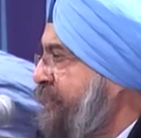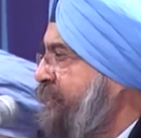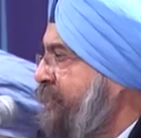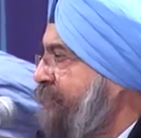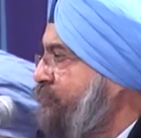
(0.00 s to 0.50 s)

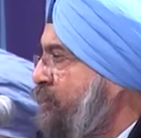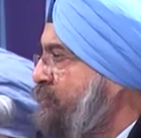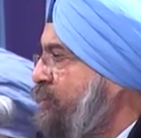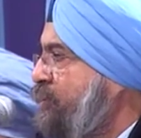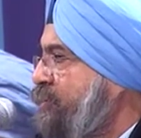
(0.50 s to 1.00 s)
criteria is
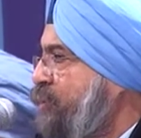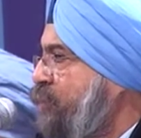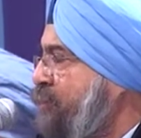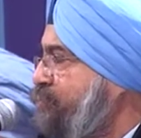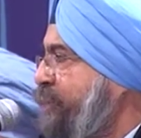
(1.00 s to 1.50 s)
also close to
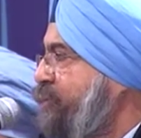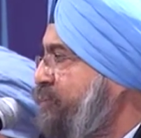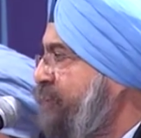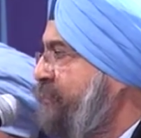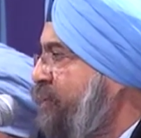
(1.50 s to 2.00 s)

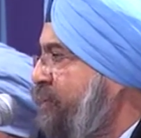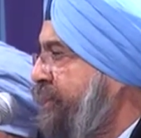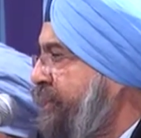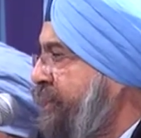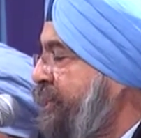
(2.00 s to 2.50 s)

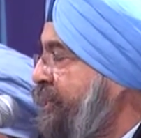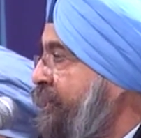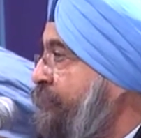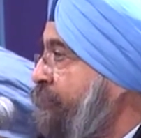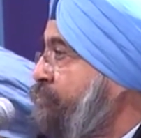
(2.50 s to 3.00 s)
$1.25 a day,
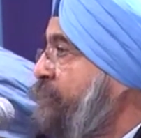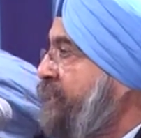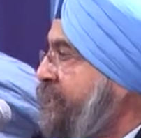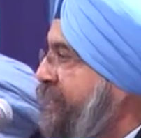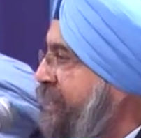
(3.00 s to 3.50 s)

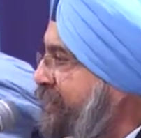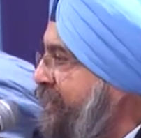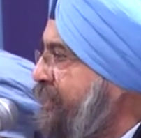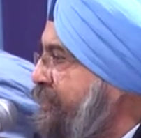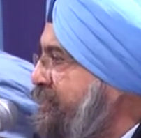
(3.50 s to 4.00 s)
but in India,